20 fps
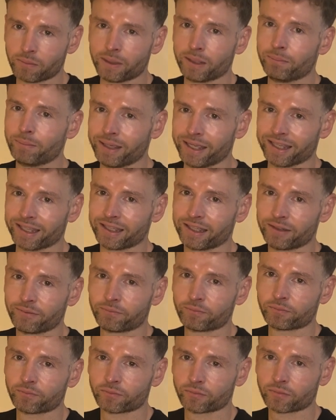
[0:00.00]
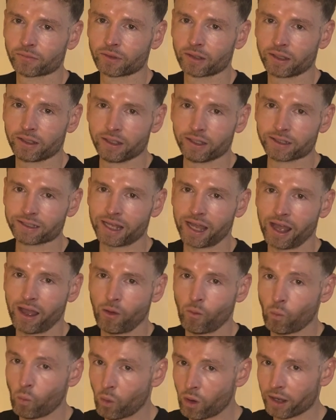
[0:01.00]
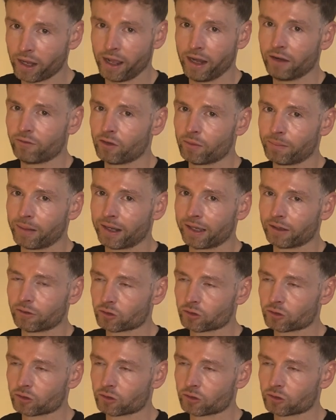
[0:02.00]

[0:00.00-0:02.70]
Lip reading: be big. He is one hell of a player.